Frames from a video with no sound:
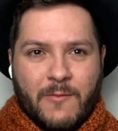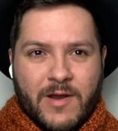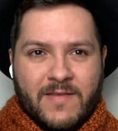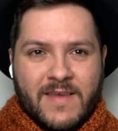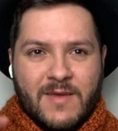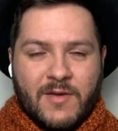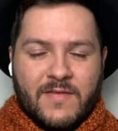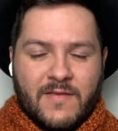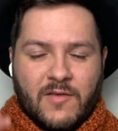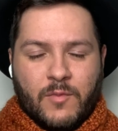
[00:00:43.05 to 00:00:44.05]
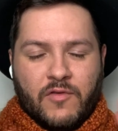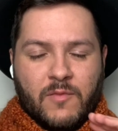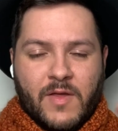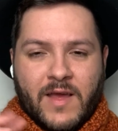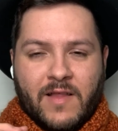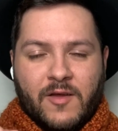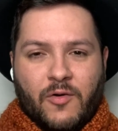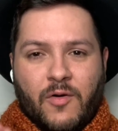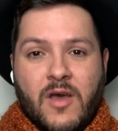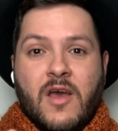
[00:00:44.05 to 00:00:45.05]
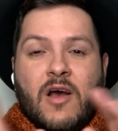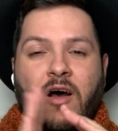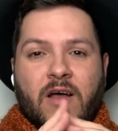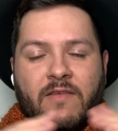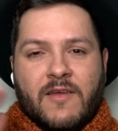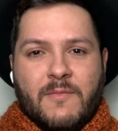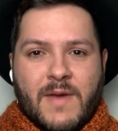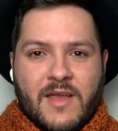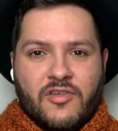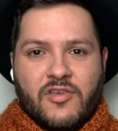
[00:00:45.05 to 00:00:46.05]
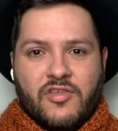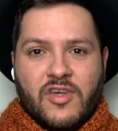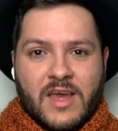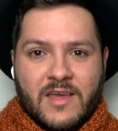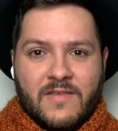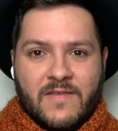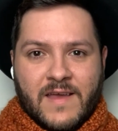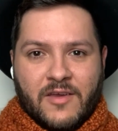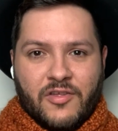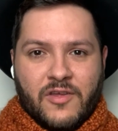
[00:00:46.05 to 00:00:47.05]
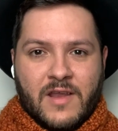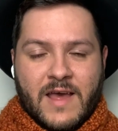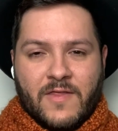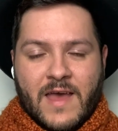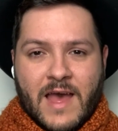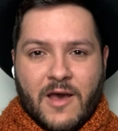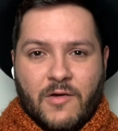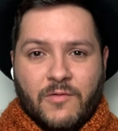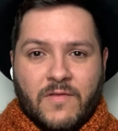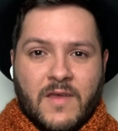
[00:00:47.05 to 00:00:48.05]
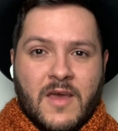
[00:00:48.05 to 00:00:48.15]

I want to say, because it's supposed to be like a little haunted mansion check-in section at the house